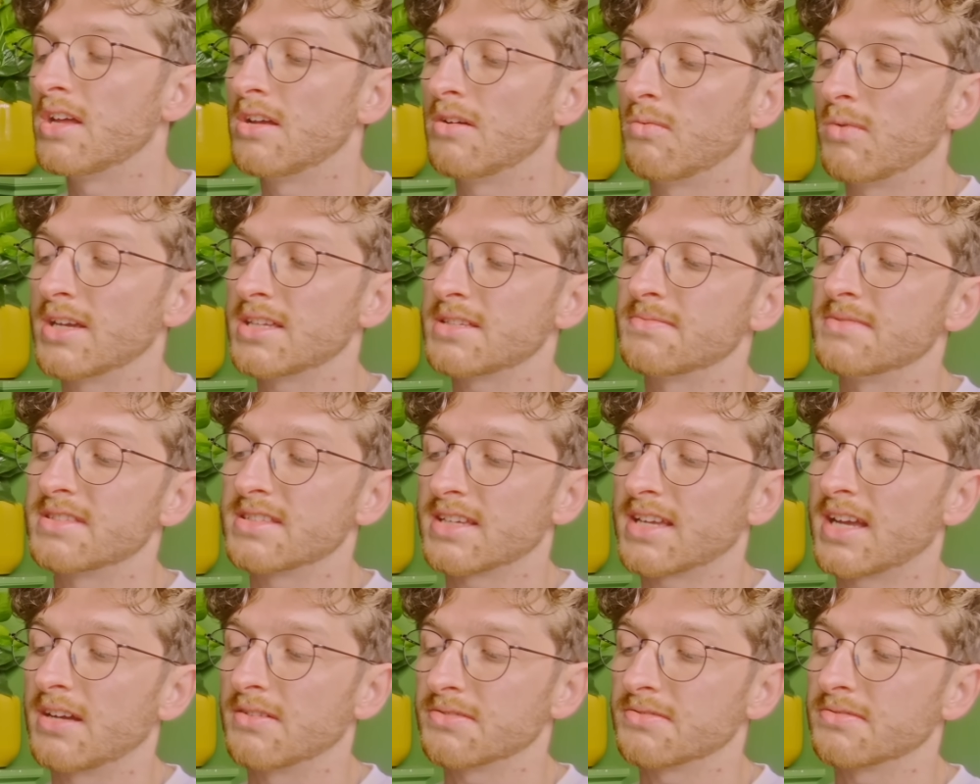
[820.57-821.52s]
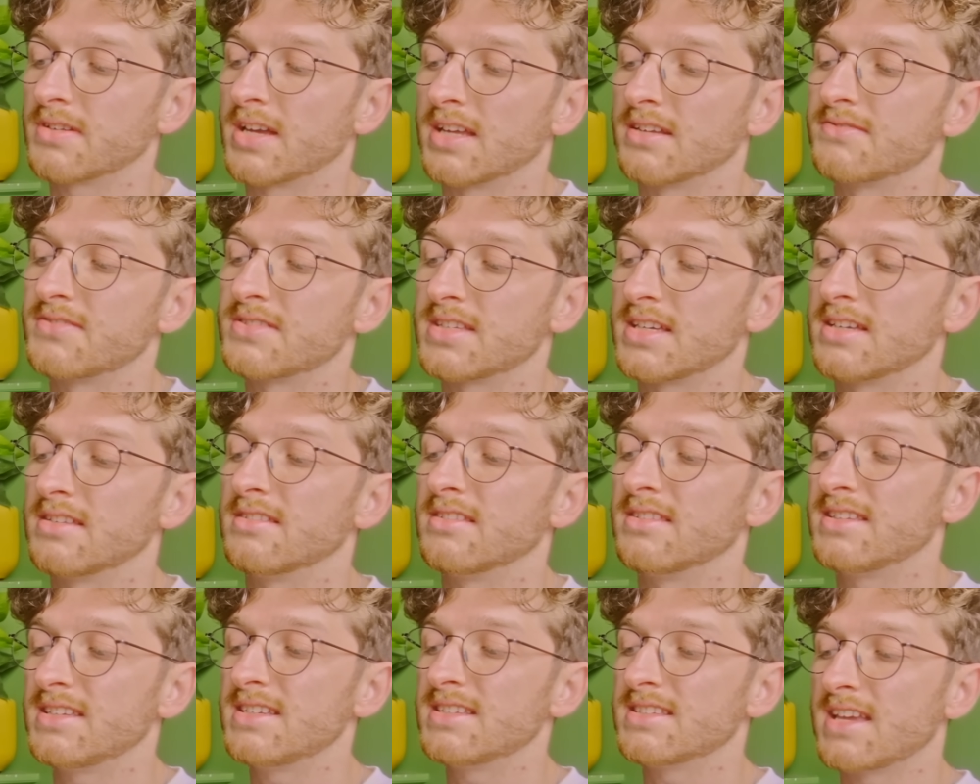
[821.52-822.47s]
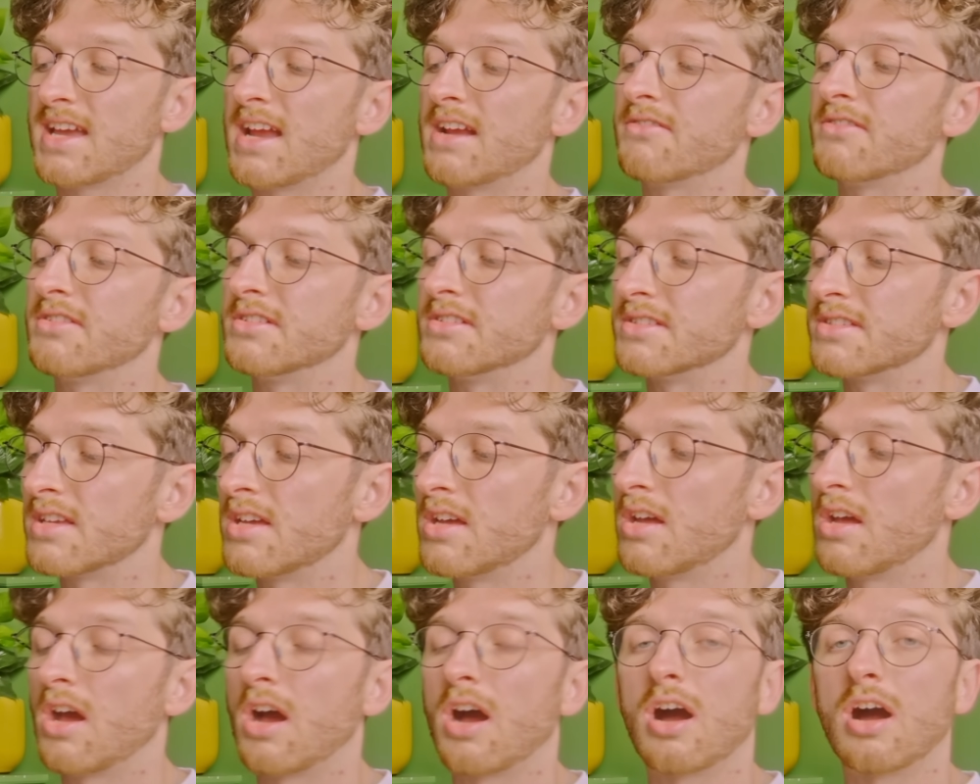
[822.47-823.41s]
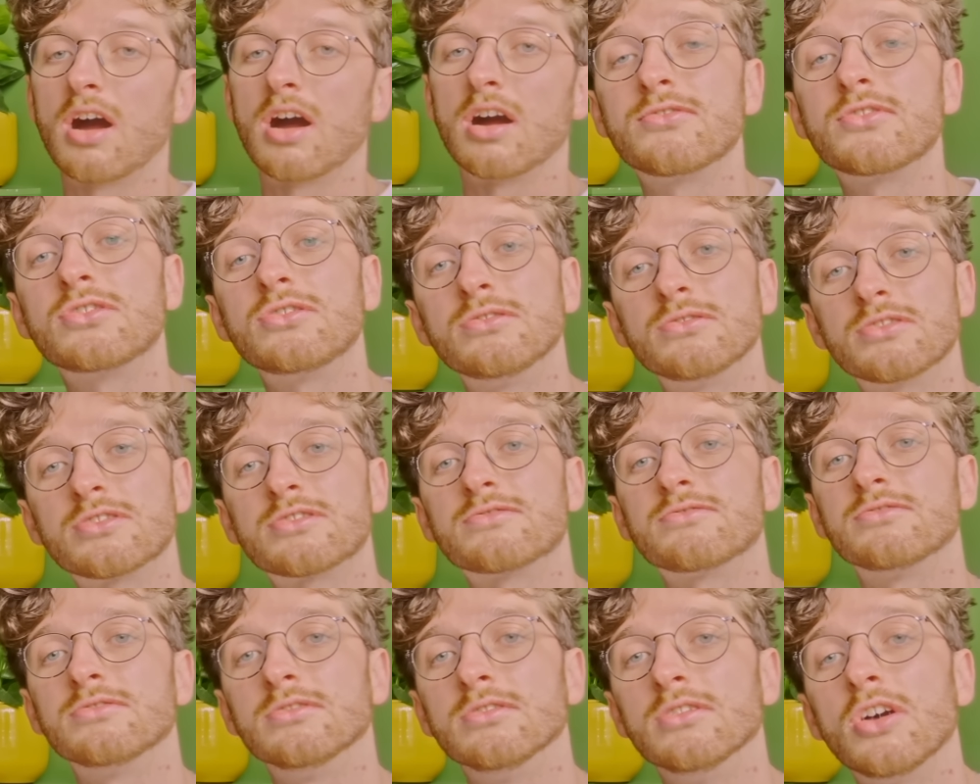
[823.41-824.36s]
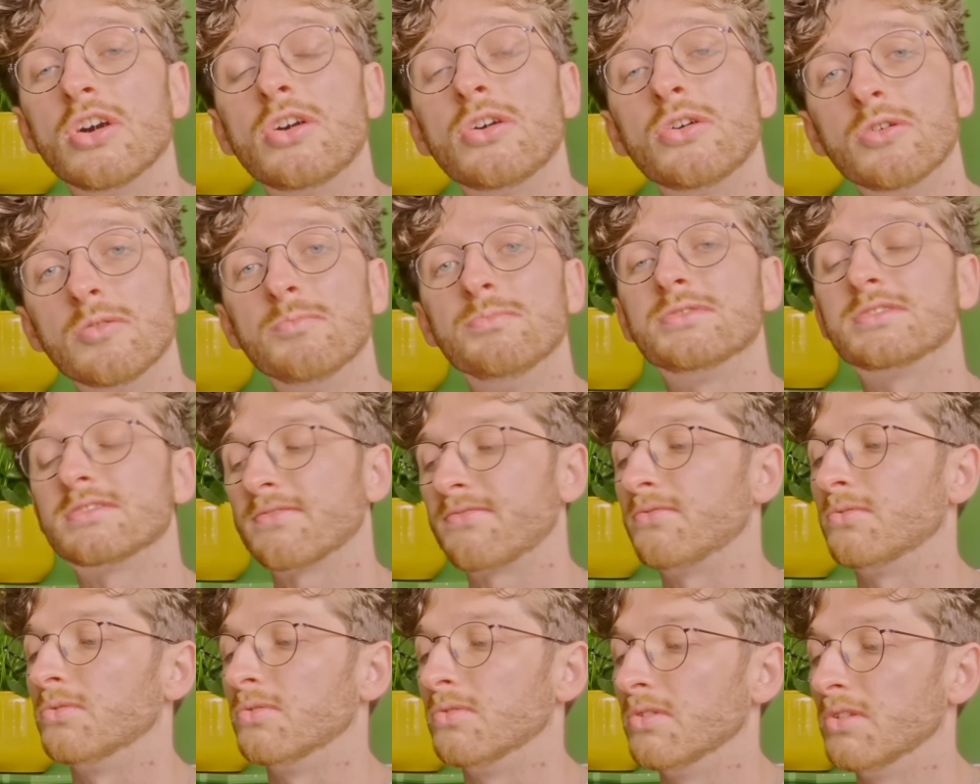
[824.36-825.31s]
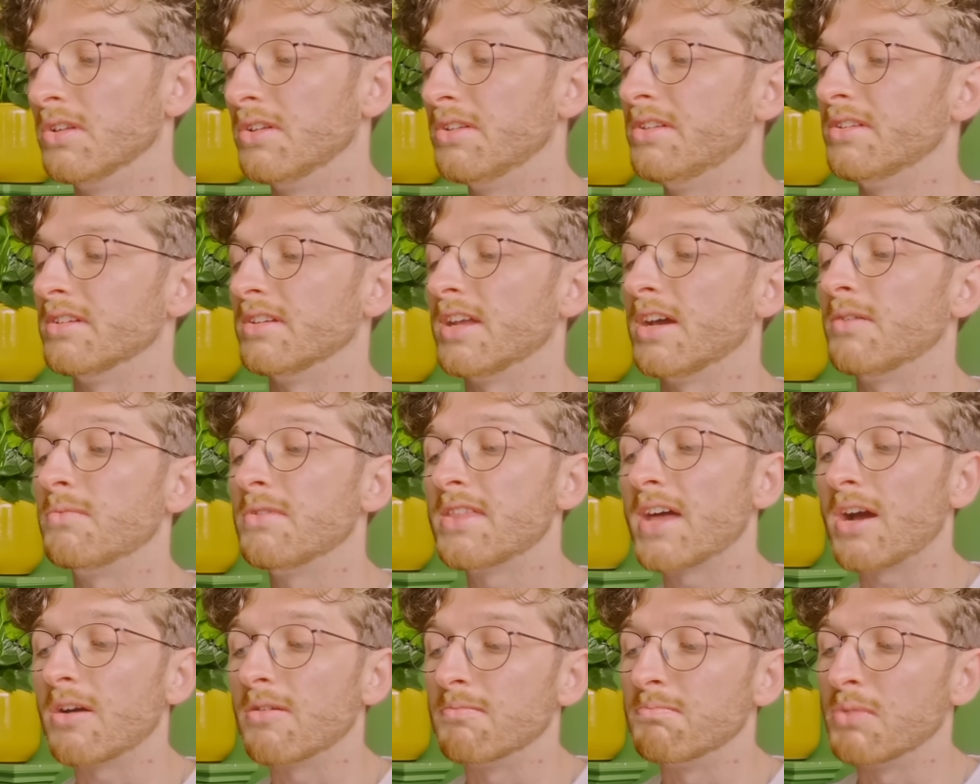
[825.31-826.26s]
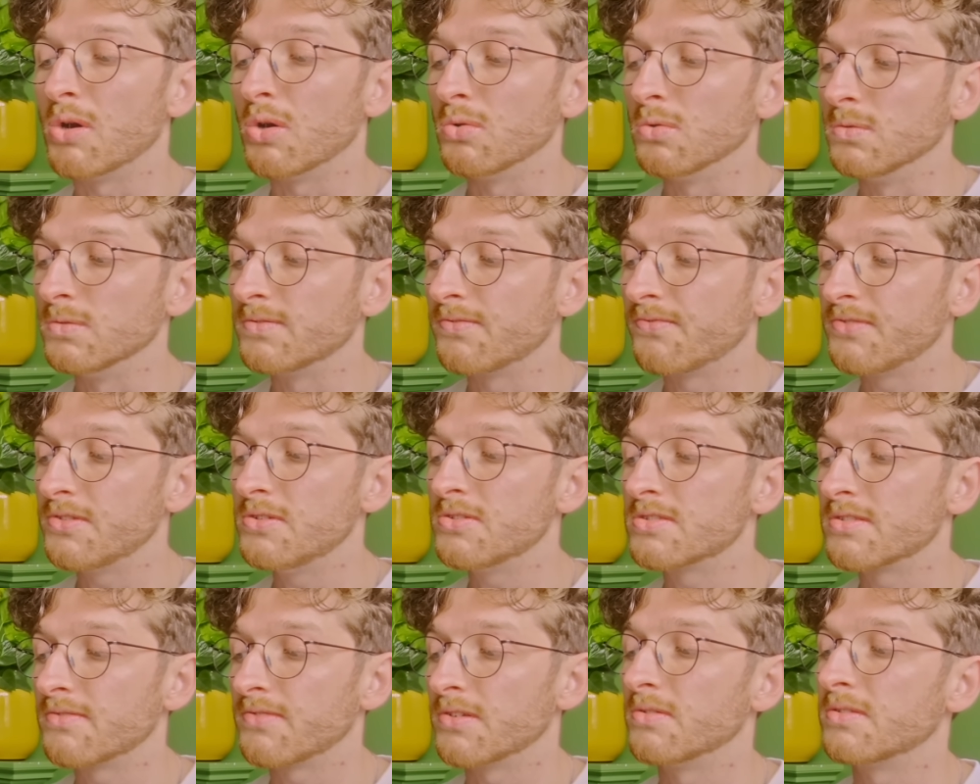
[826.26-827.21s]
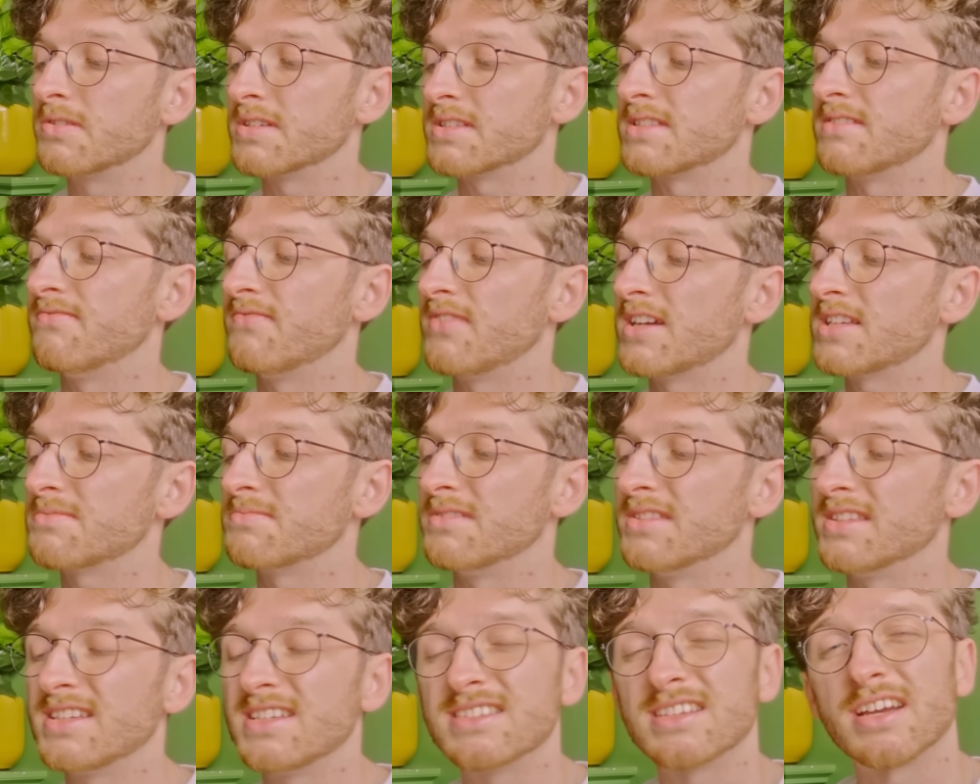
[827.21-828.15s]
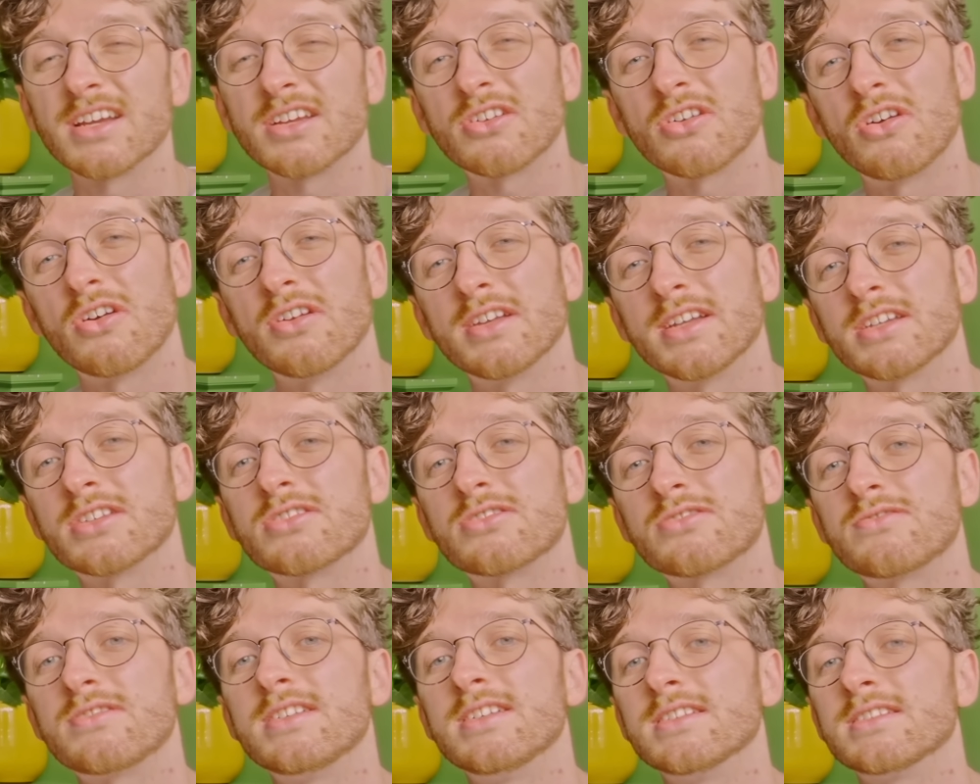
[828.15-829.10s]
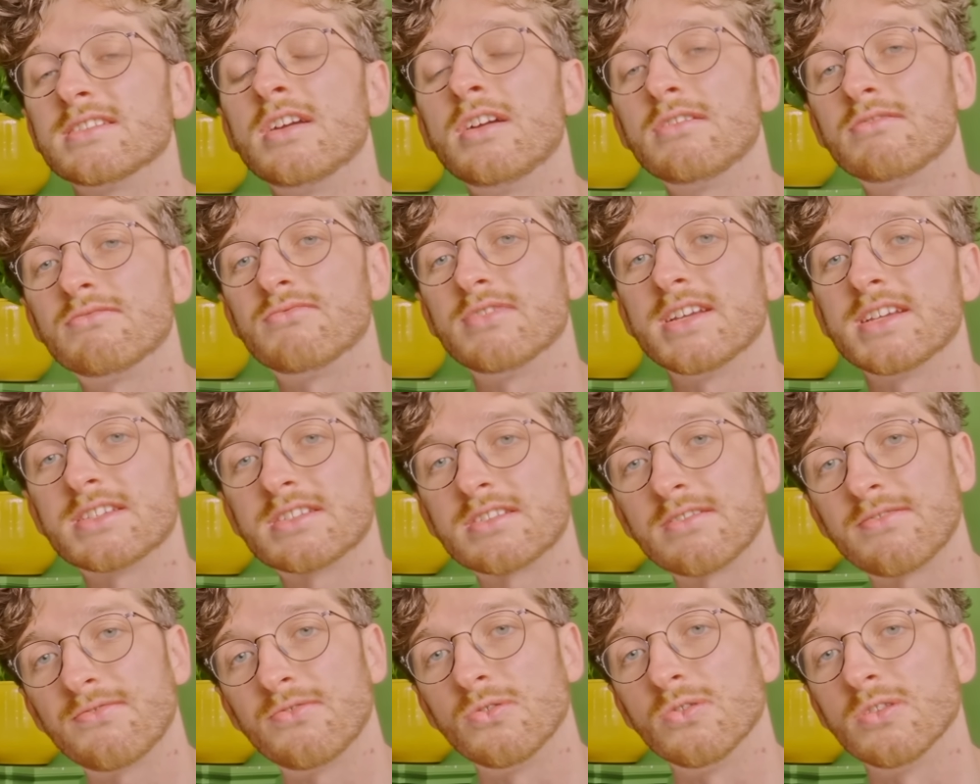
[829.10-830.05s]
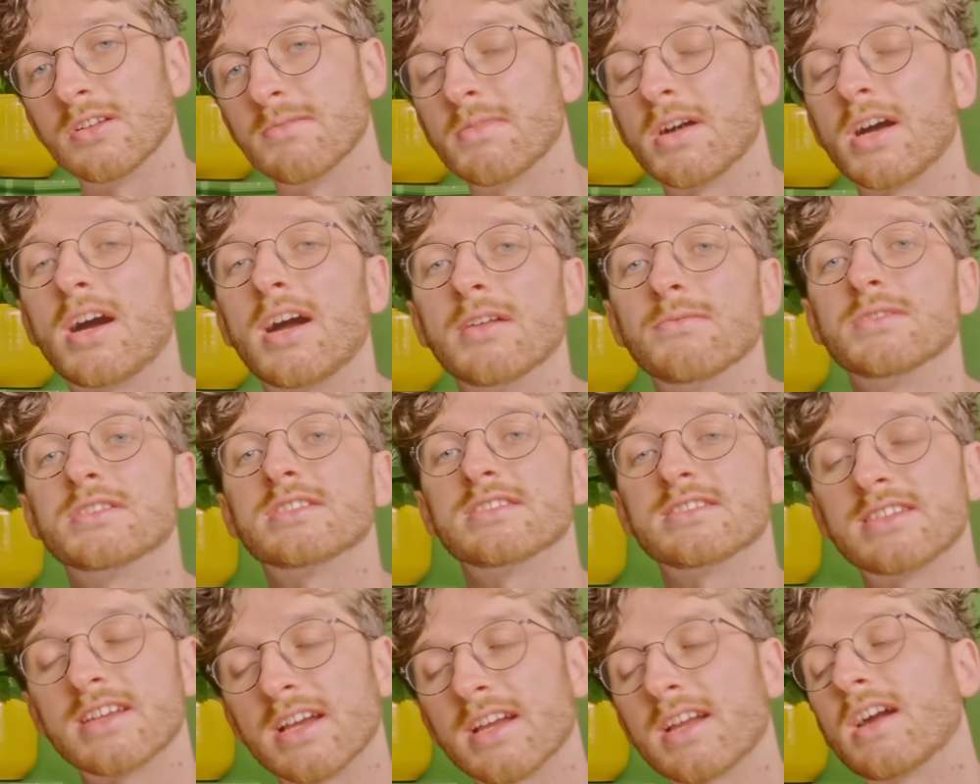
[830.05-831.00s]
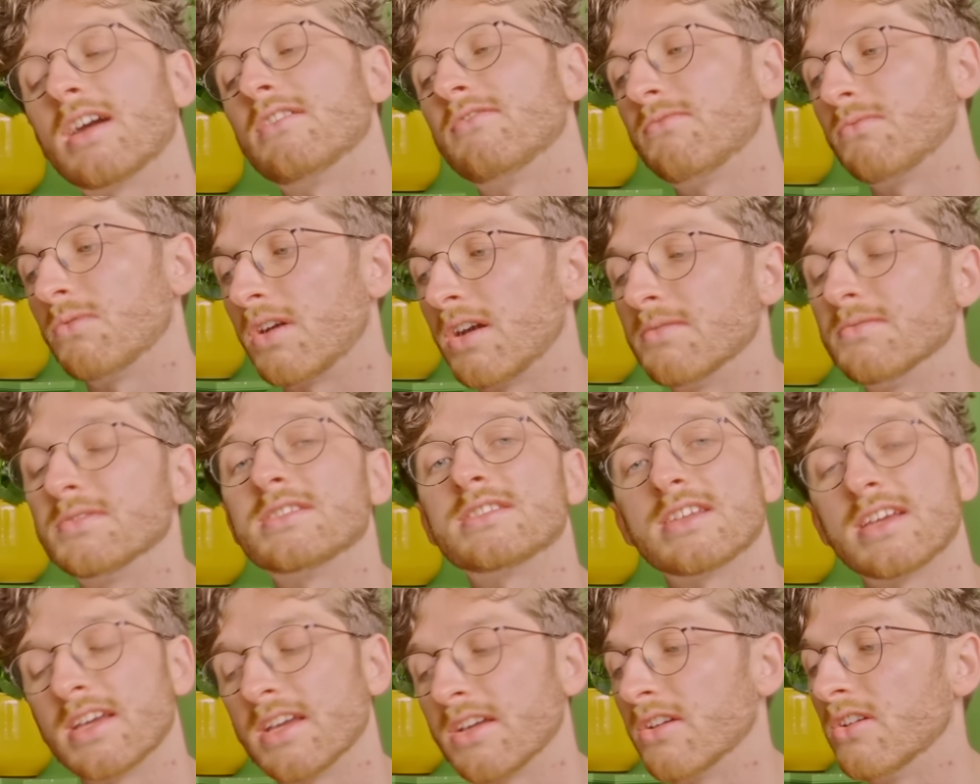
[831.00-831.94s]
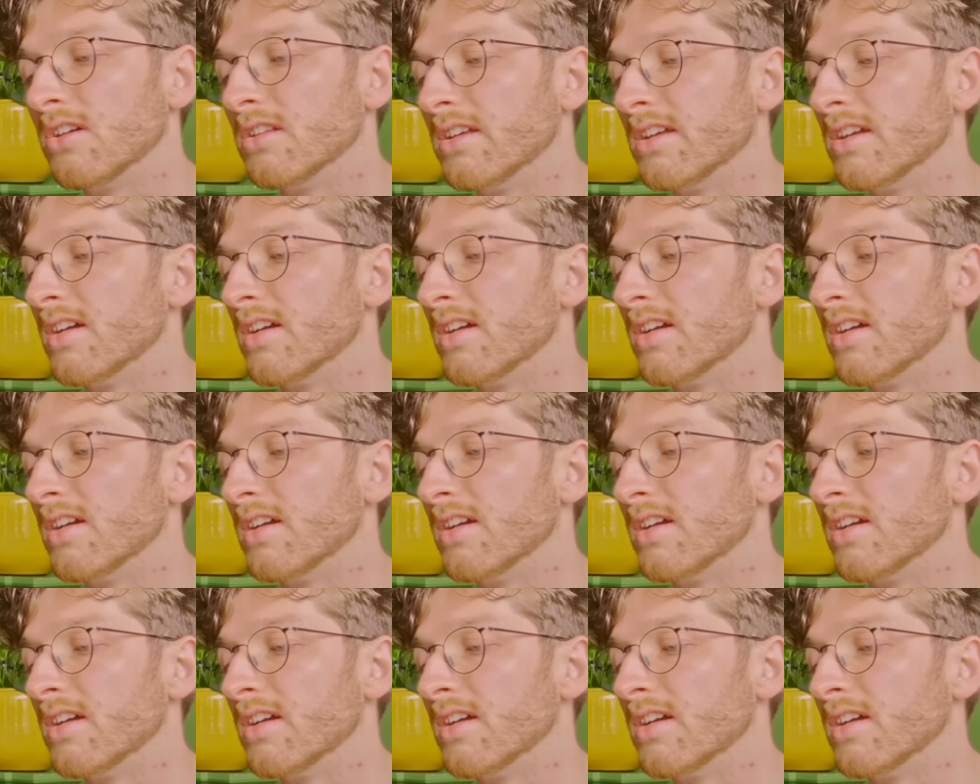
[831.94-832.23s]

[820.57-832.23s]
Westminster Council kind of say that these areas are cultural hubs for London, and without bold, future-focused investment, these iconic streets risk falling behind, which is, yeah, kind of what I was saying earlier.